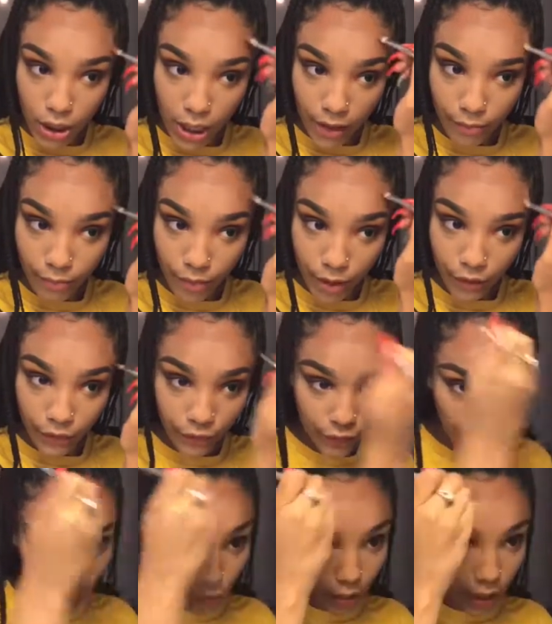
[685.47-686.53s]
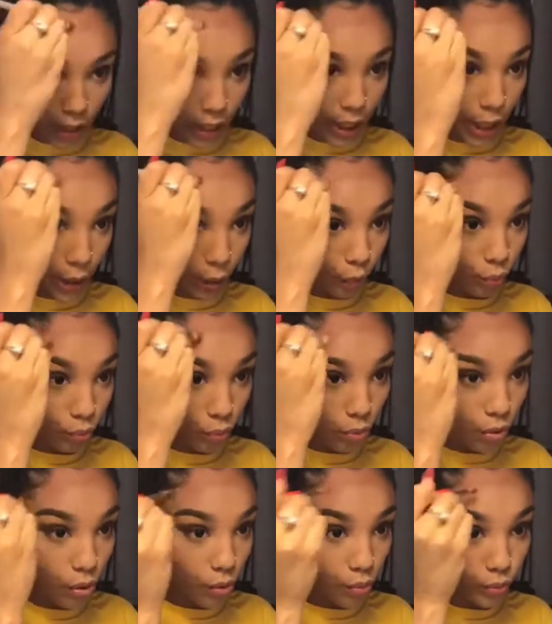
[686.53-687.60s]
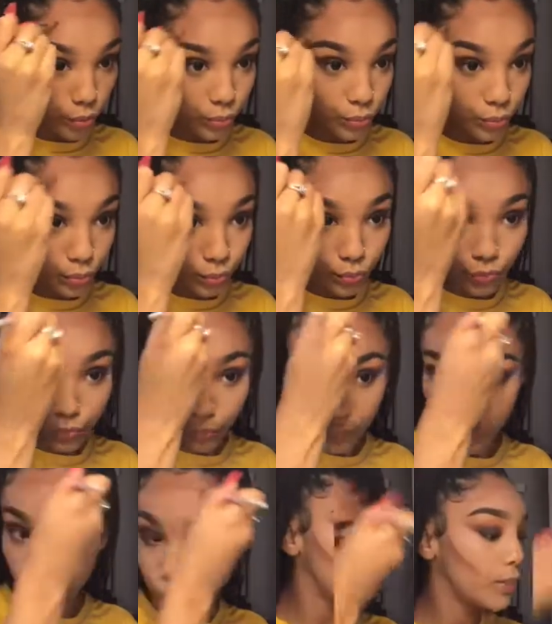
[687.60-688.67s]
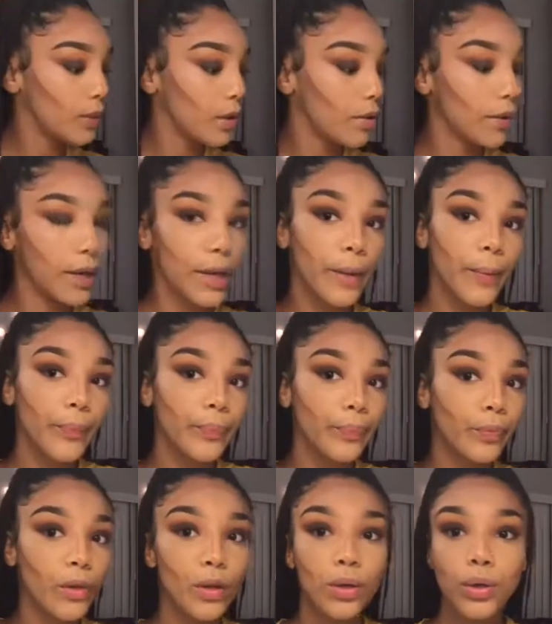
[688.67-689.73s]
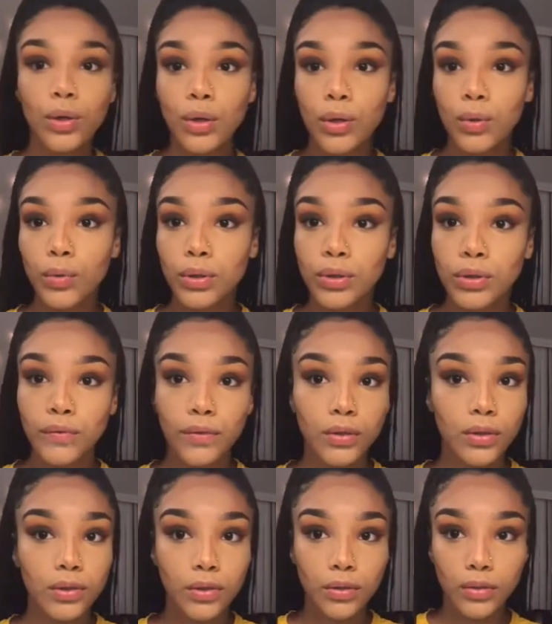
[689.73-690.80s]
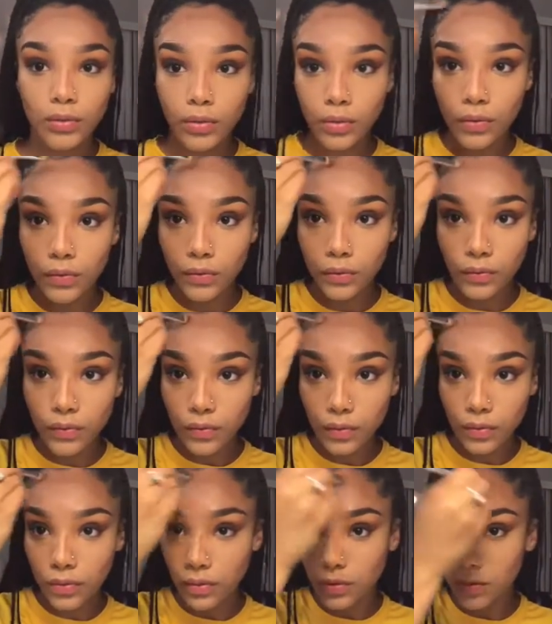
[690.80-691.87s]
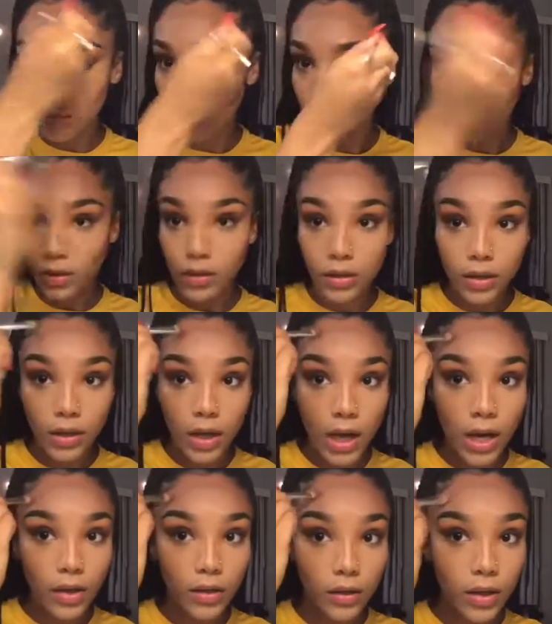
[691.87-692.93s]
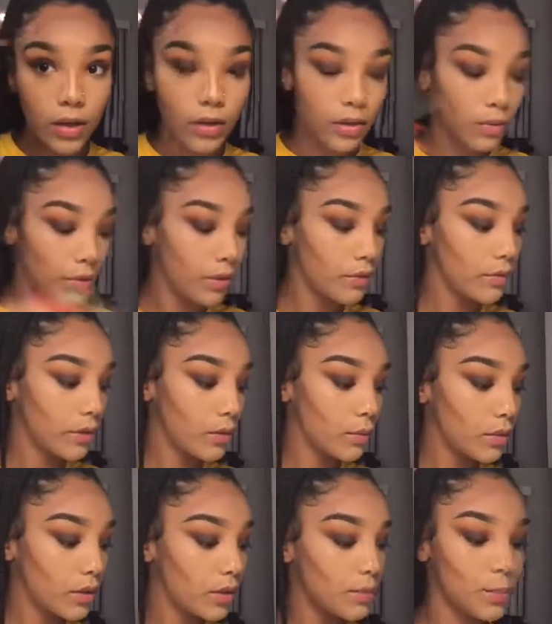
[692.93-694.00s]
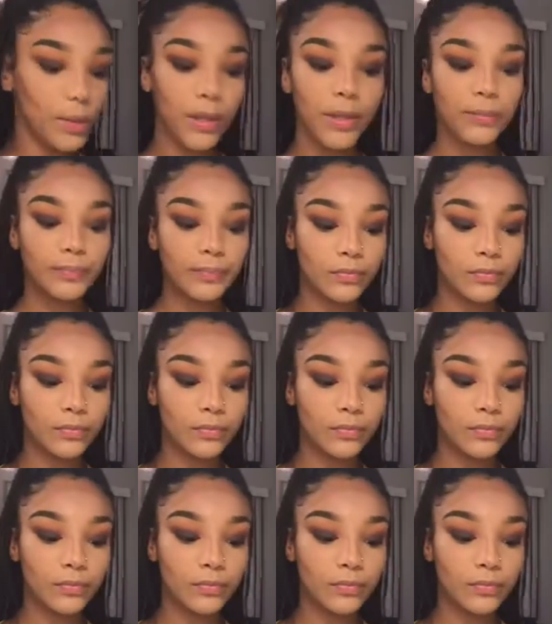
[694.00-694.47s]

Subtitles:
that big forehead, girl. Okay. Once you feel as though you've added the color where you really want it to be,